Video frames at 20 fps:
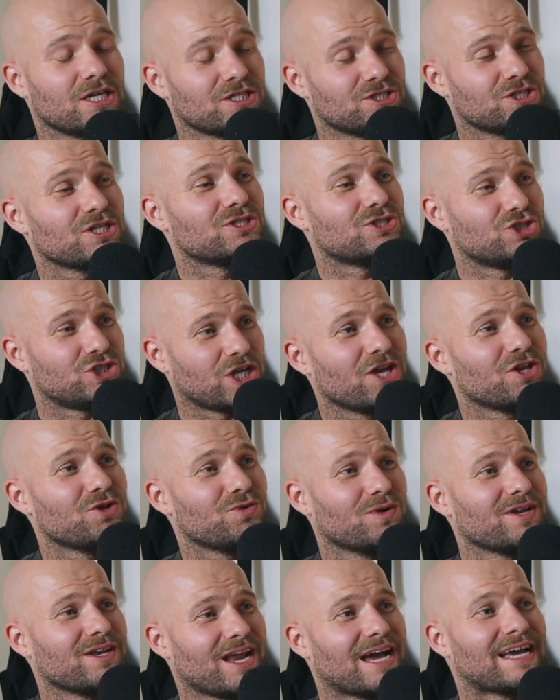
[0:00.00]
such a
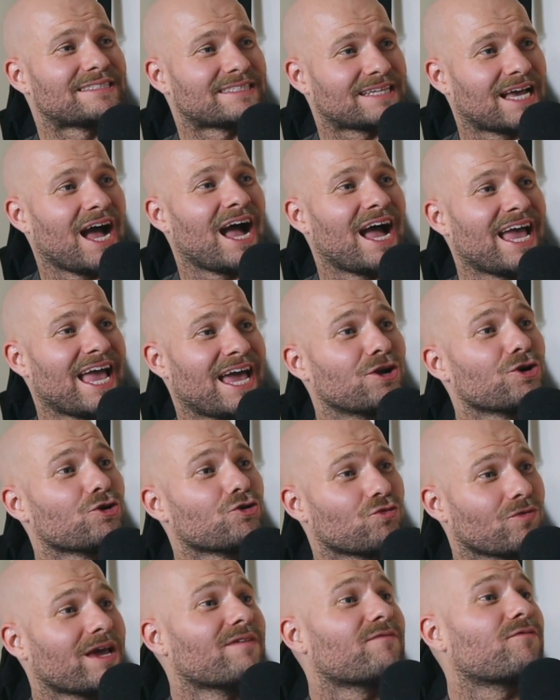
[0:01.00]
genuine nice guy and a
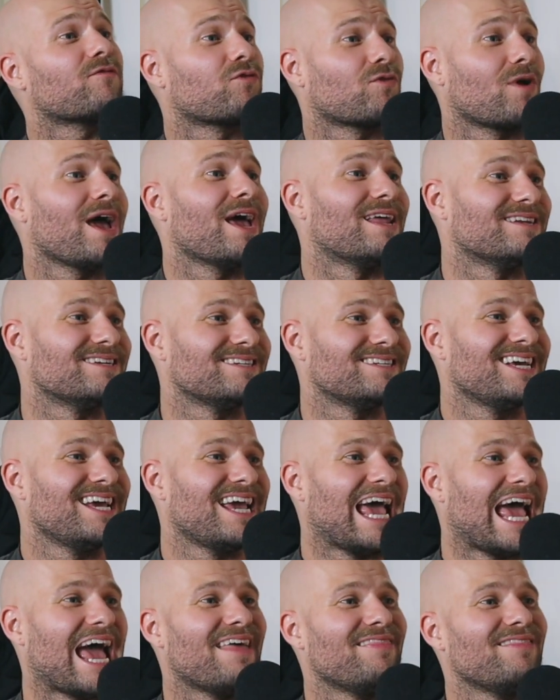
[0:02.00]
great friend.
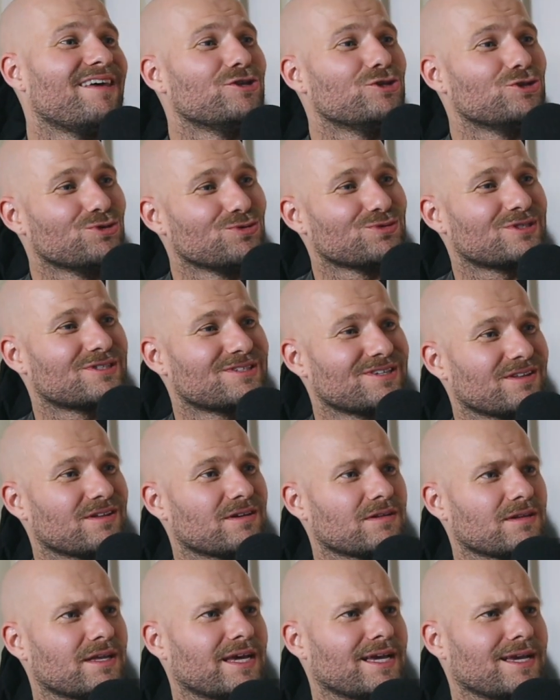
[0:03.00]
And then you still
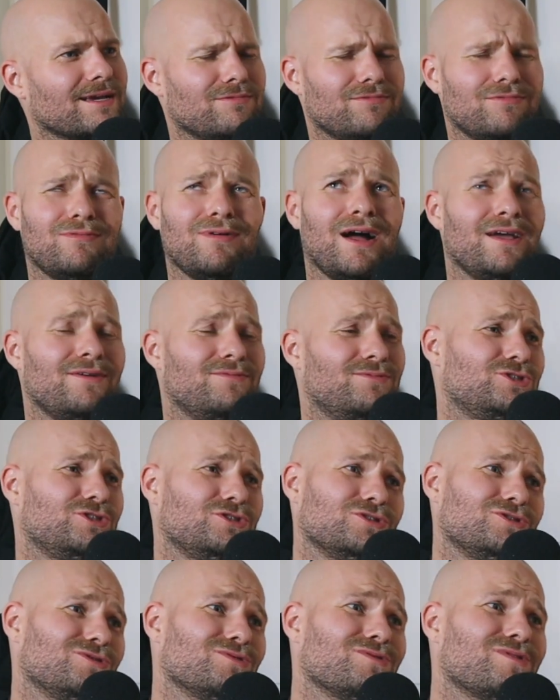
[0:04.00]
are like, why would
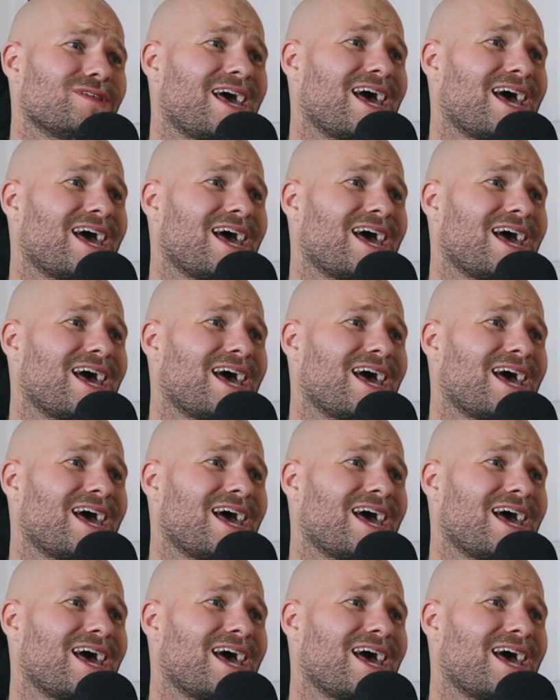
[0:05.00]
you do that?